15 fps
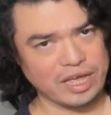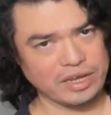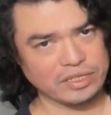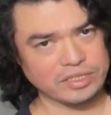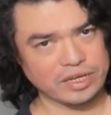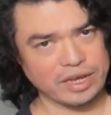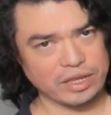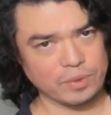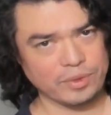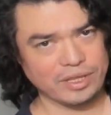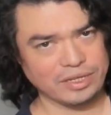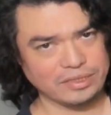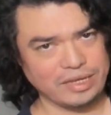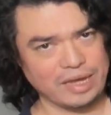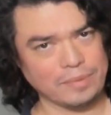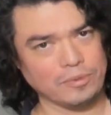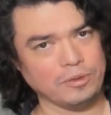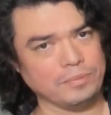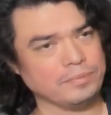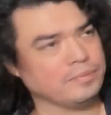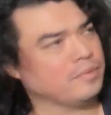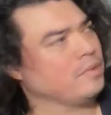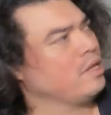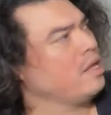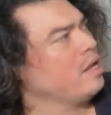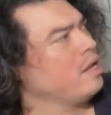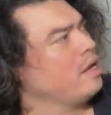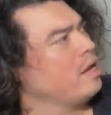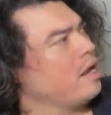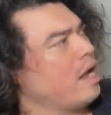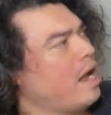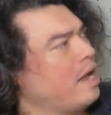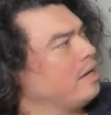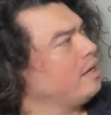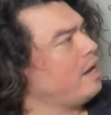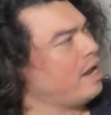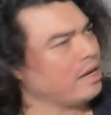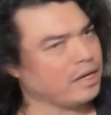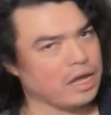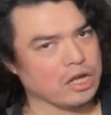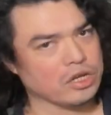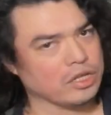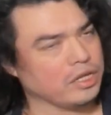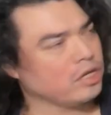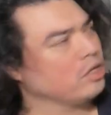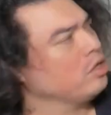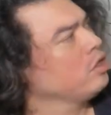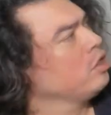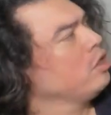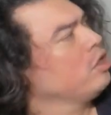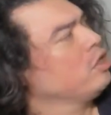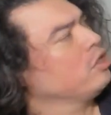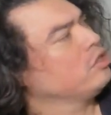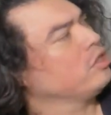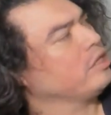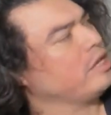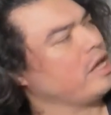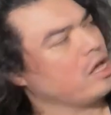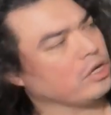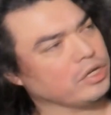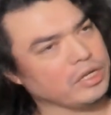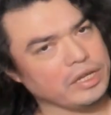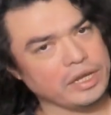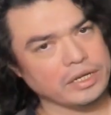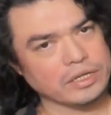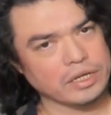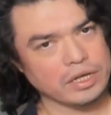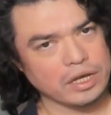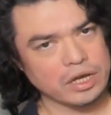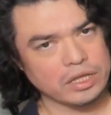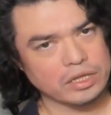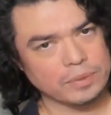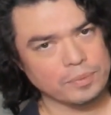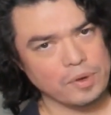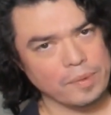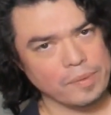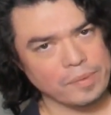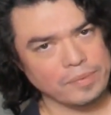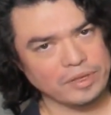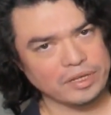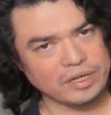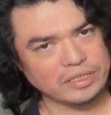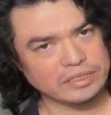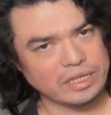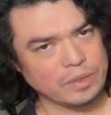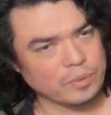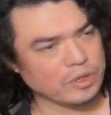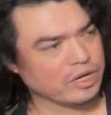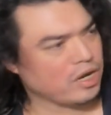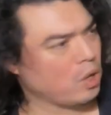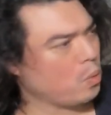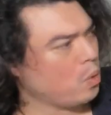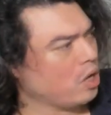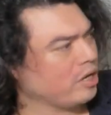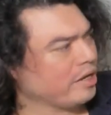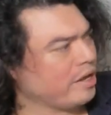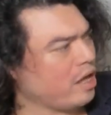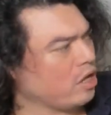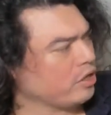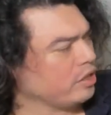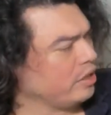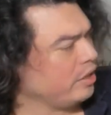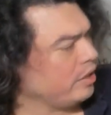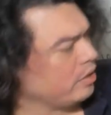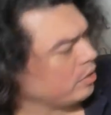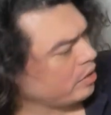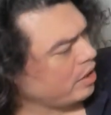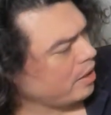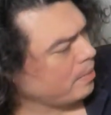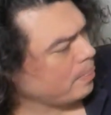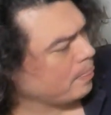together with a table and a hand calculator to calculate the probabilities that we're going to want to calculate, okay?